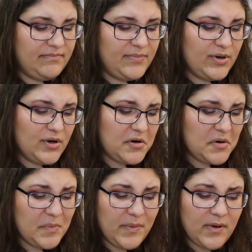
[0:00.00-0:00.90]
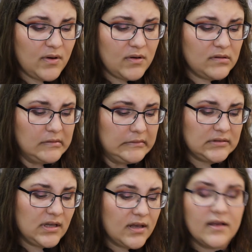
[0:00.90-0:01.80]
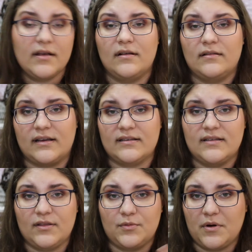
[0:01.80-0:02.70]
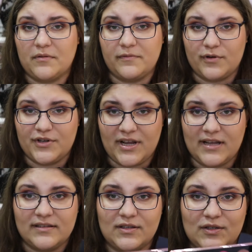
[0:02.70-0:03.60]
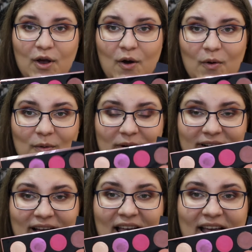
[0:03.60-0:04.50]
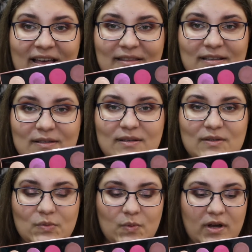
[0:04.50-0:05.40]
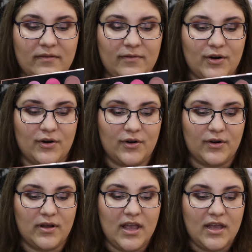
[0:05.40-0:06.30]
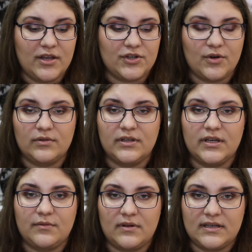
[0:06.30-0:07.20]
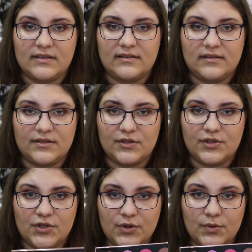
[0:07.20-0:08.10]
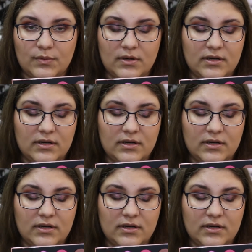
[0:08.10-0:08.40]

purple. Like I see 3 or 4 shades. So this is one of her, she only released 2